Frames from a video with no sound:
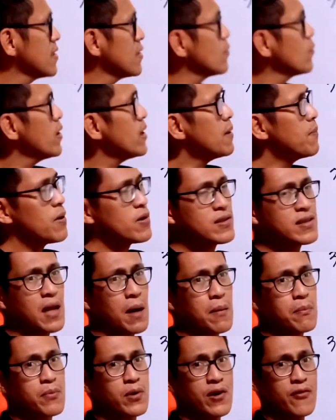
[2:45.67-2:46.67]
What about
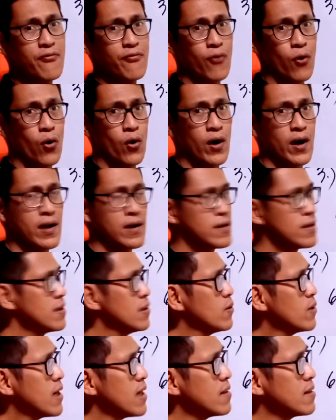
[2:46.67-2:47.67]
number 4?
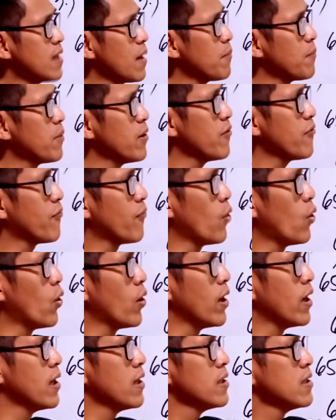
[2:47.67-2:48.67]
Look at number
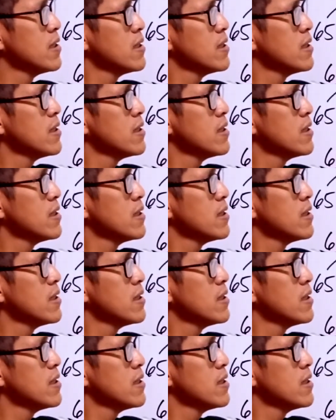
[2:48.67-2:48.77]
4.